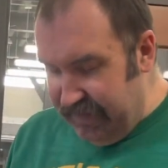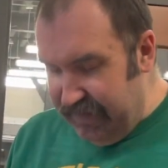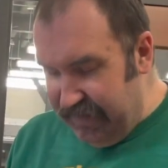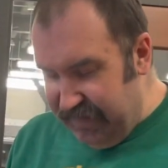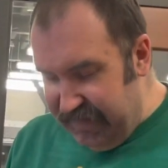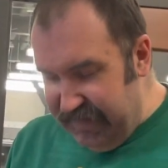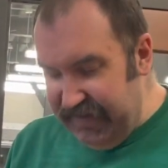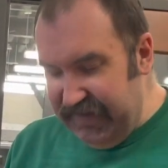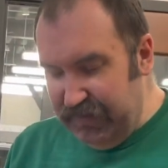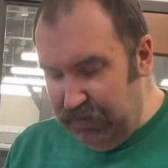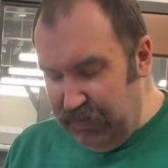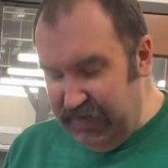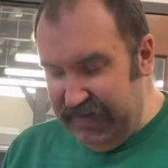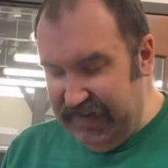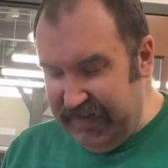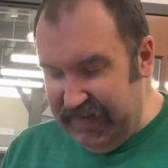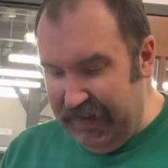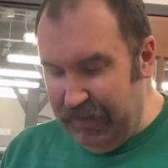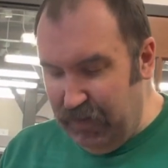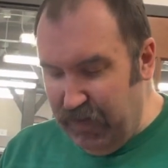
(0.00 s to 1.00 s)
This
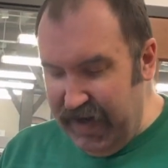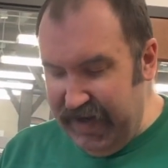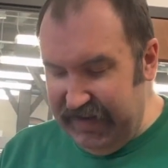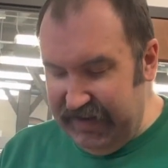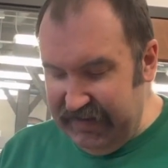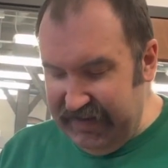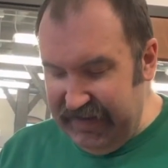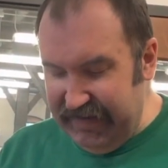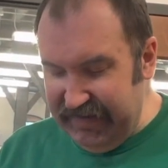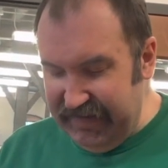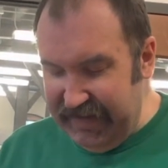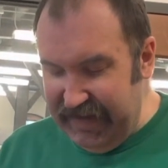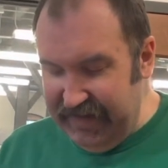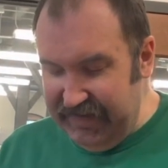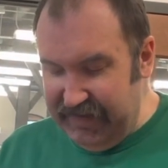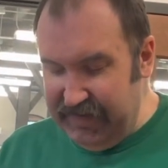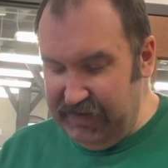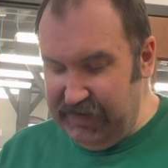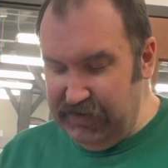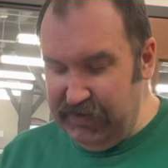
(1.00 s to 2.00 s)
was some way to
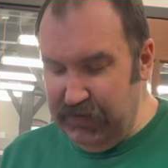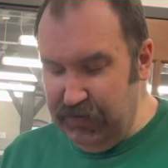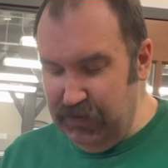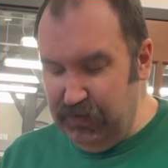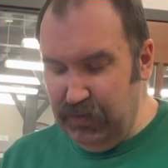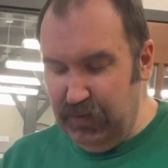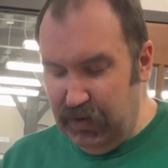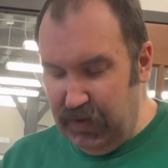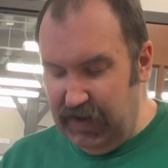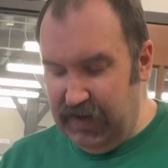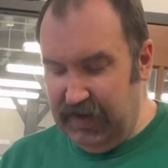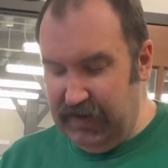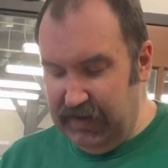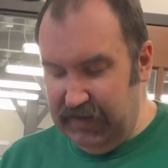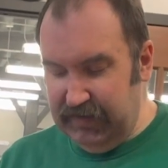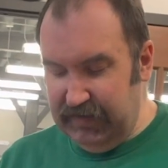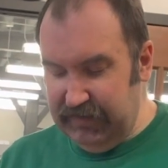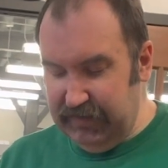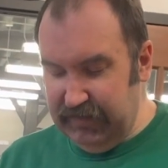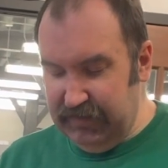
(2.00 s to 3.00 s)
designate that you
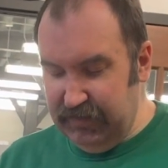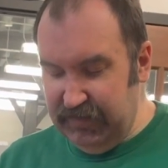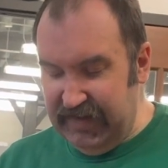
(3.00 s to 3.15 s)
were